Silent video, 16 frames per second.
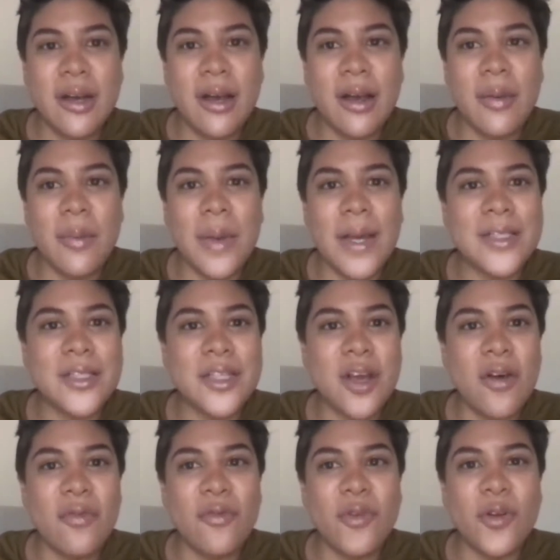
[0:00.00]
I
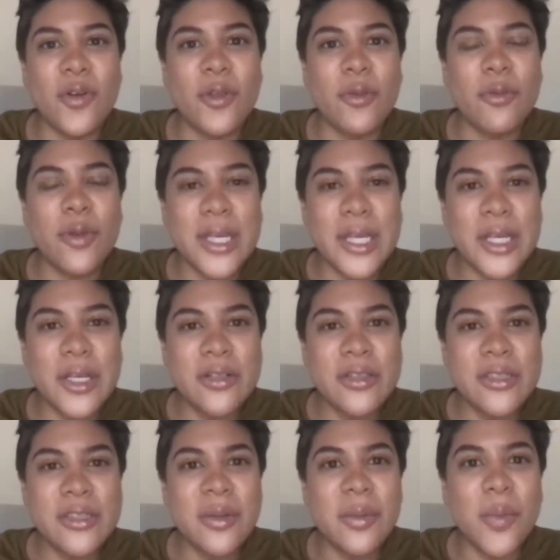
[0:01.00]
taught for 3
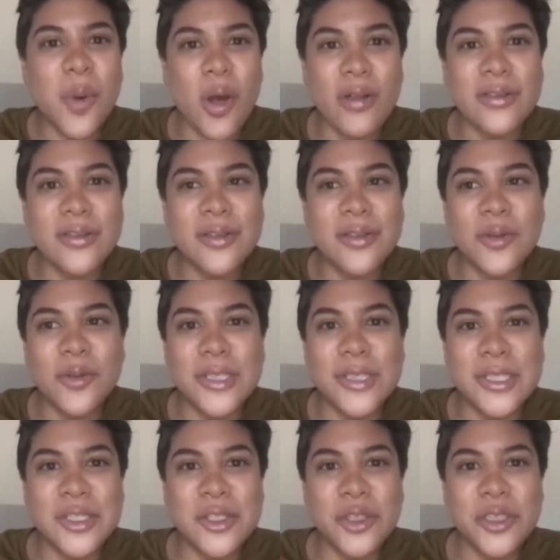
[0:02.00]
years in the Balt School
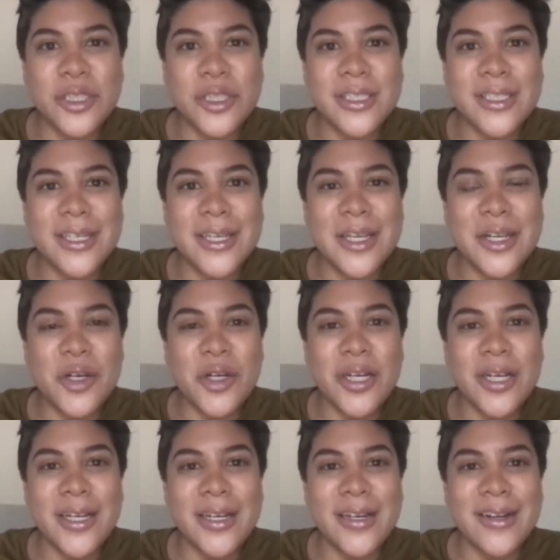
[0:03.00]
District here
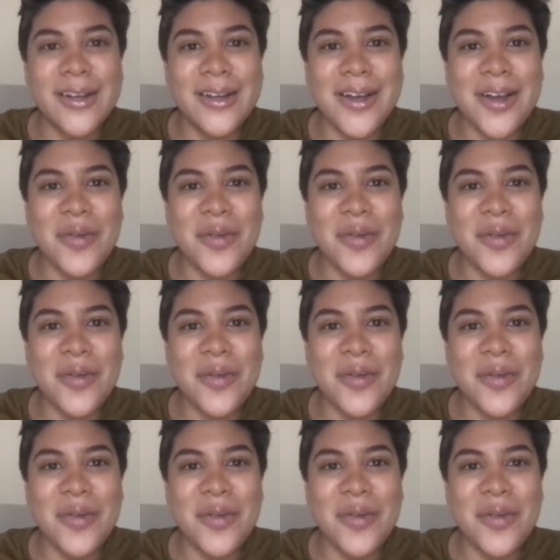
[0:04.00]
in